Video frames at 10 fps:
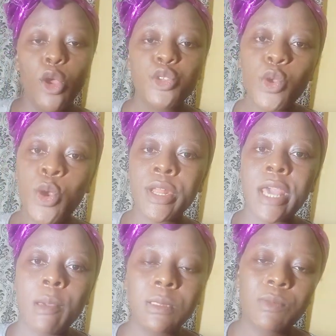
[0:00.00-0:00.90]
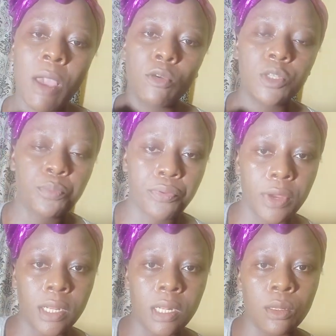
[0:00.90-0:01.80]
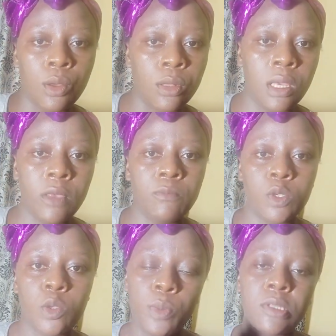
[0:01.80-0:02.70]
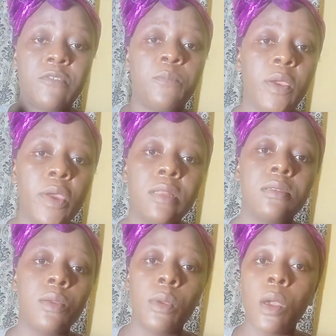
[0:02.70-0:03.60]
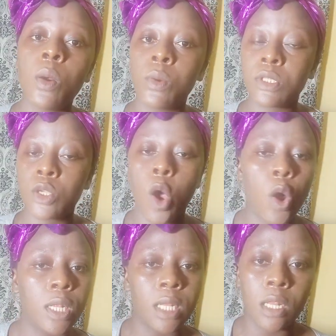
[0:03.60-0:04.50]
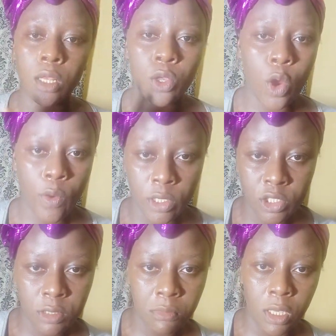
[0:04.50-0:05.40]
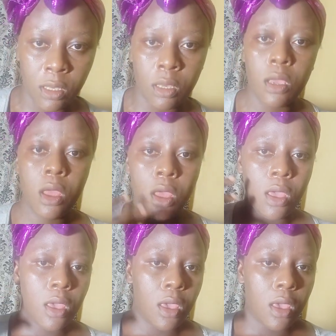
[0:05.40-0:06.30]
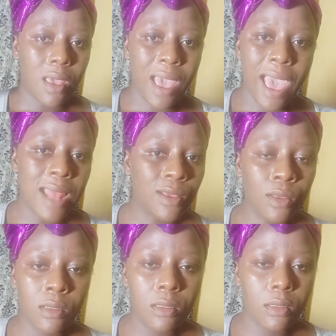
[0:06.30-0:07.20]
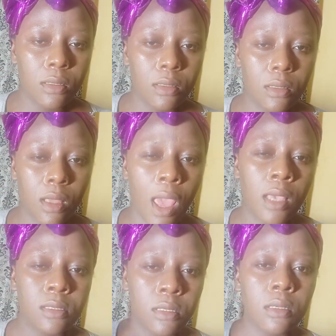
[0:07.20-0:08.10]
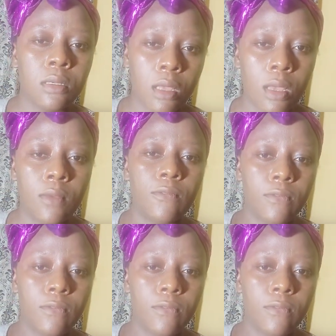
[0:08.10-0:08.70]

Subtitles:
So God helped me. I was praying and God gave me supportive parents. They were always calling and encouraging me. I still have.